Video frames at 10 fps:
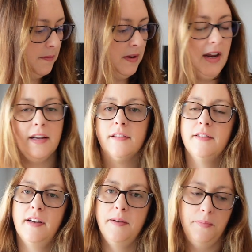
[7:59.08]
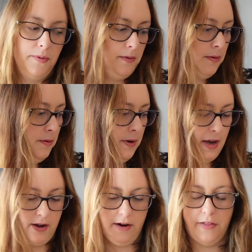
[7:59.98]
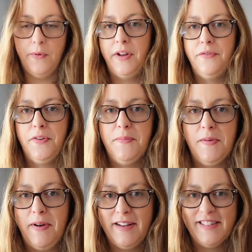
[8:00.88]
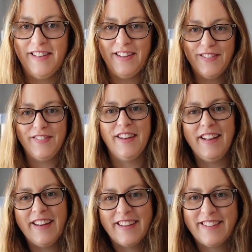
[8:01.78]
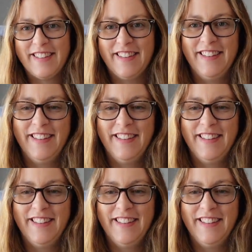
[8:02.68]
Next I pulled out another one from the basket of neglect,